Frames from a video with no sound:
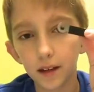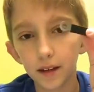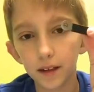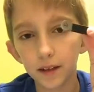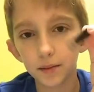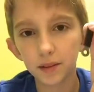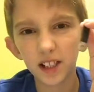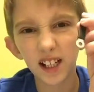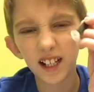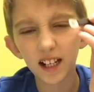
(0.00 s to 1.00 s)
This, which
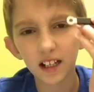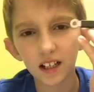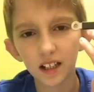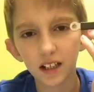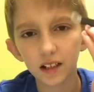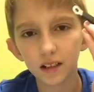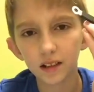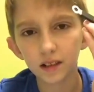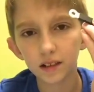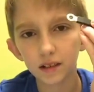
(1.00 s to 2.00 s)

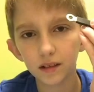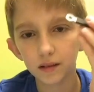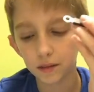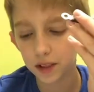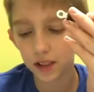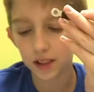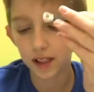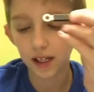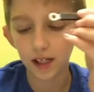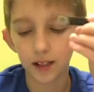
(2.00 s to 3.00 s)
is
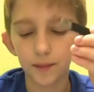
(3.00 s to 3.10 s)
the